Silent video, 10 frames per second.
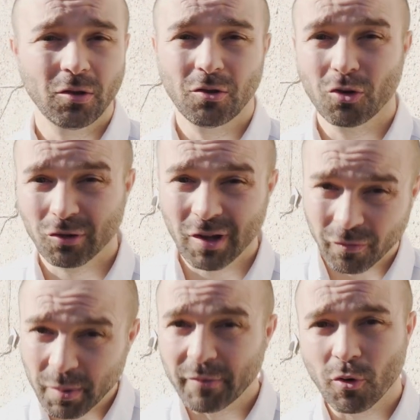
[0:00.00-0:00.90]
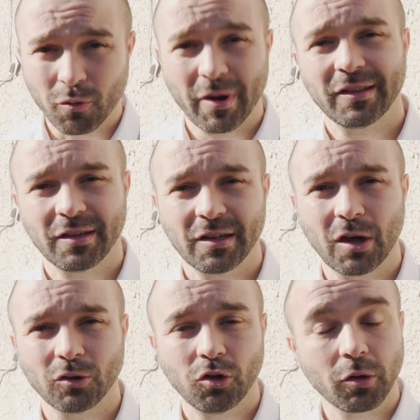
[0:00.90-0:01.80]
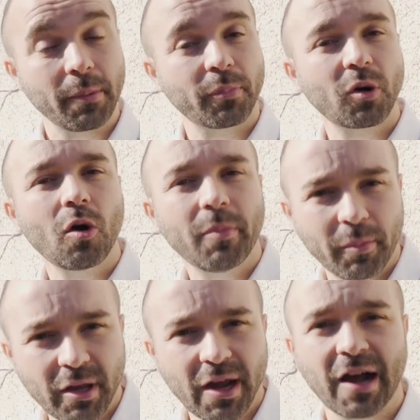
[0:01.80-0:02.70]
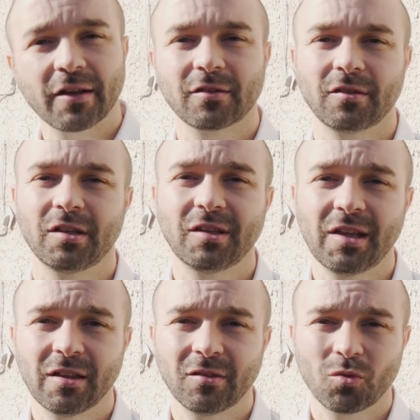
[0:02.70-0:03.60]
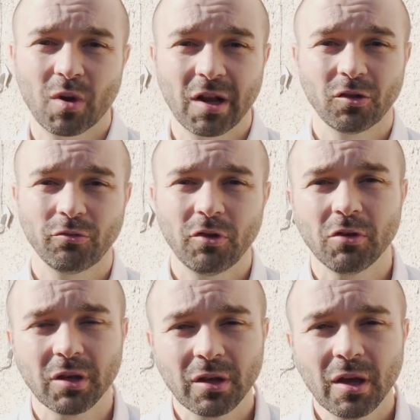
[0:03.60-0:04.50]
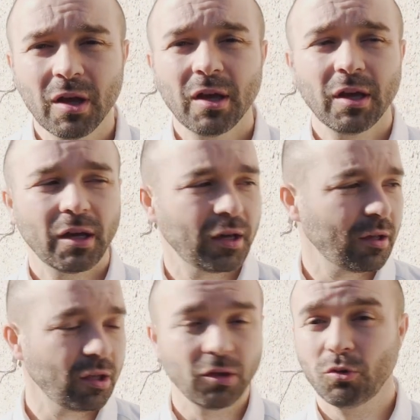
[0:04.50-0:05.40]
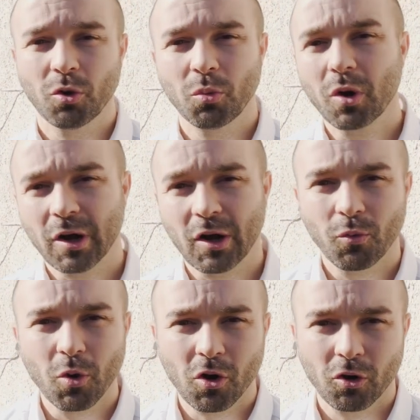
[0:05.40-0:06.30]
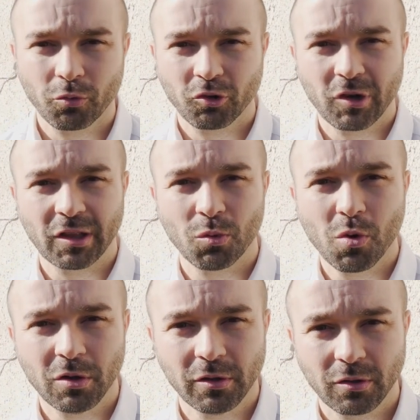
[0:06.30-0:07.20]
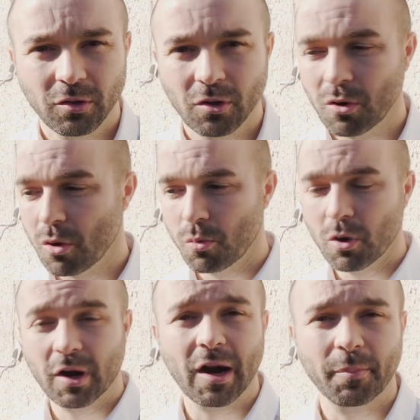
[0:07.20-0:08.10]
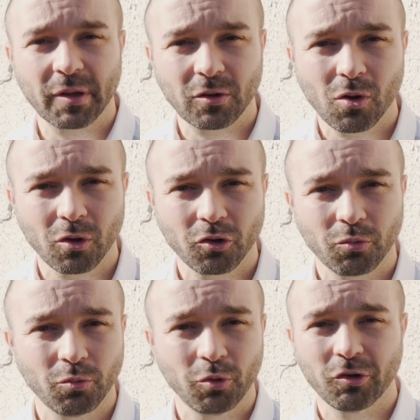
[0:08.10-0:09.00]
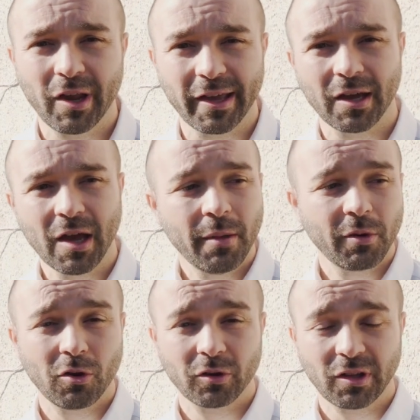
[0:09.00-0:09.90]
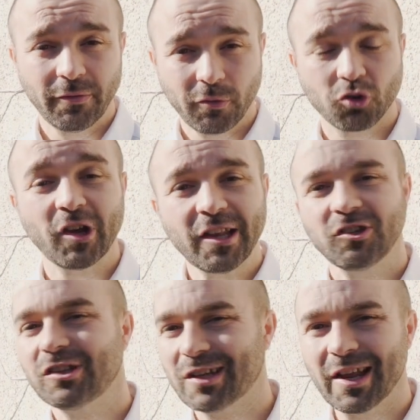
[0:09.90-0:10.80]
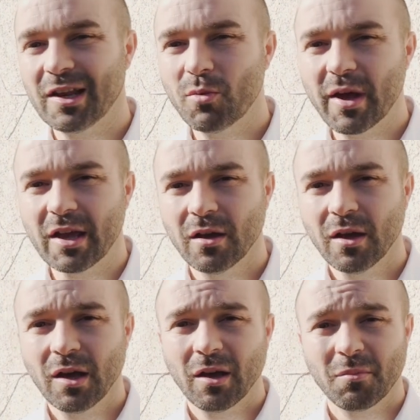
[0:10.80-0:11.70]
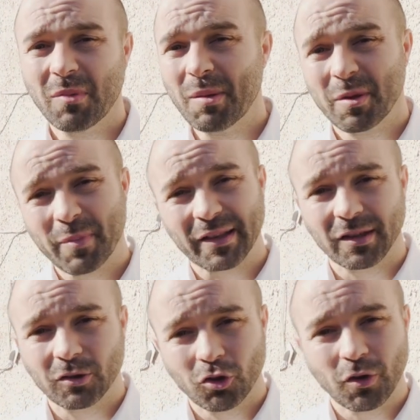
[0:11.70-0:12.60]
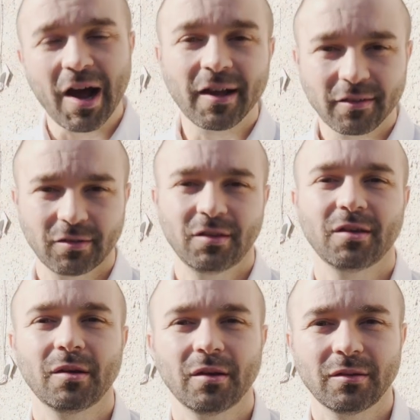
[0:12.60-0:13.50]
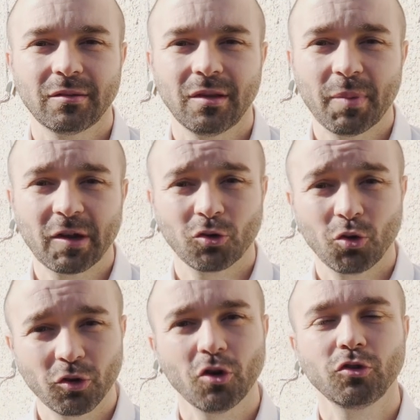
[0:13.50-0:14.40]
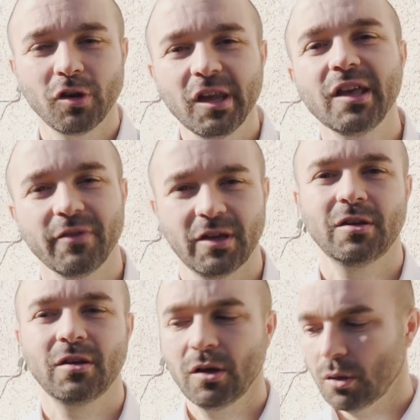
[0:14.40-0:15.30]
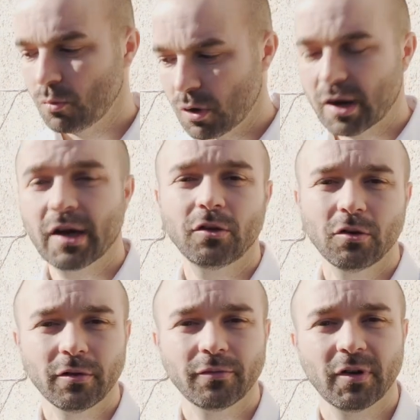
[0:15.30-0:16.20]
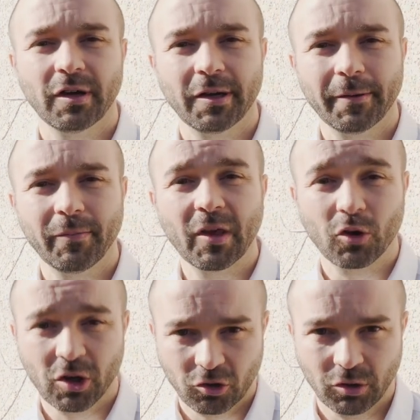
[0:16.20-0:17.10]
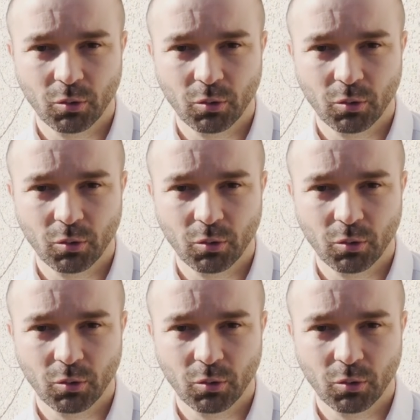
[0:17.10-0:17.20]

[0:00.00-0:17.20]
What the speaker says: yourself before renting it out. You can probably ask the tenants while it's viewing, what color would you like the walls, or what carpet color would you like? Because if you change it anyway, it might be better to ask the person who is going to live in what kind of decoration they